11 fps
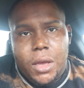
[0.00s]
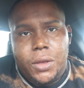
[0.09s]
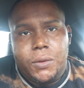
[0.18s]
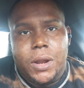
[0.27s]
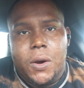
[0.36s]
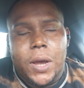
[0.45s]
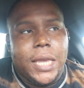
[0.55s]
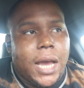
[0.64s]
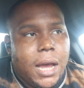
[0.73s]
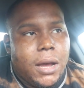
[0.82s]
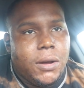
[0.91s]
You know, and
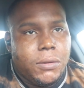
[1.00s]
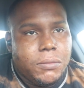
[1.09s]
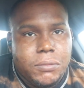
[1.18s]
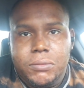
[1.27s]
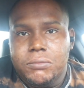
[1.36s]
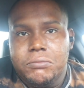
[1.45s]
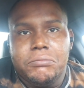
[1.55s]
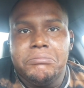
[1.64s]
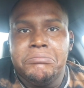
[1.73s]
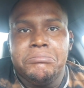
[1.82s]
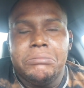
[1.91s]
y'all
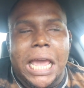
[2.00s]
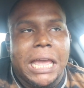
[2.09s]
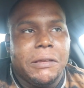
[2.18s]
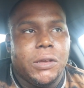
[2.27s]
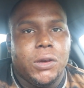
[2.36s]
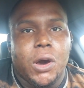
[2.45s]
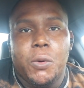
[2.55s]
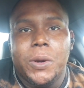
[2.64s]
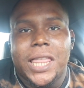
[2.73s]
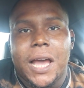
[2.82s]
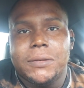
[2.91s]
go
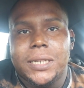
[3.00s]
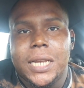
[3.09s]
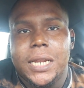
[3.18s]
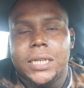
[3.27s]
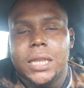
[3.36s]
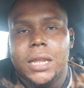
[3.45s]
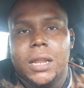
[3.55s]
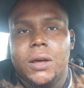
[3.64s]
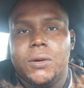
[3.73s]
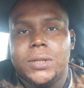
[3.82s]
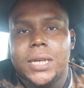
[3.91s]
without seeing each other in a
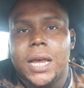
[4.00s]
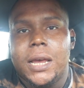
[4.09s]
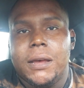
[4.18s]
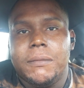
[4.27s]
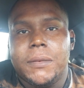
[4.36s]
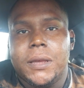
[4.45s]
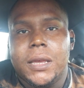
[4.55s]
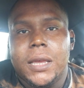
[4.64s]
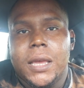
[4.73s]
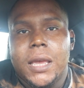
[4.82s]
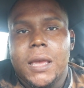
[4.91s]
long time.
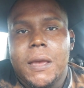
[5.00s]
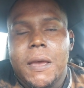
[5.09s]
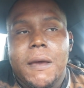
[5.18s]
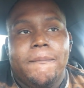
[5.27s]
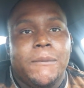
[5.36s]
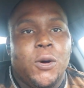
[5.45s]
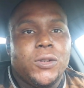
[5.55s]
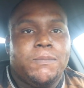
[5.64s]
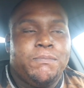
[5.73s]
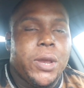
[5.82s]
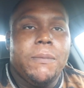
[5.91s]

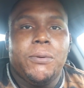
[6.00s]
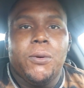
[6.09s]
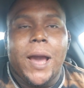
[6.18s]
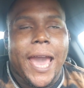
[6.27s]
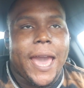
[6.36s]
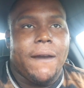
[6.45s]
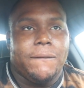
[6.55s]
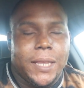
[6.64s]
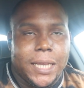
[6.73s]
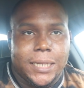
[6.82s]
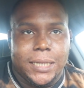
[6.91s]
Most people
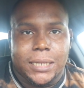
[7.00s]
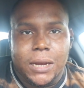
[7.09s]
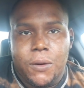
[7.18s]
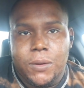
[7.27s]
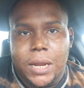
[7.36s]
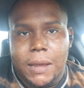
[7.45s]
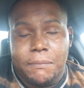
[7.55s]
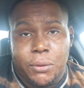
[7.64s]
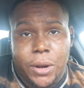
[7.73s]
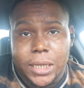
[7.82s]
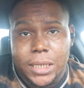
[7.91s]
have this certain
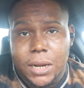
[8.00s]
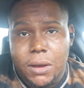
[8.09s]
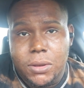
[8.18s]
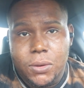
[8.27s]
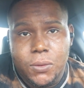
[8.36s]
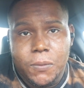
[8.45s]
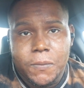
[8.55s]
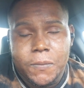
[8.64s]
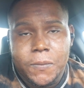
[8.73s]
impression on you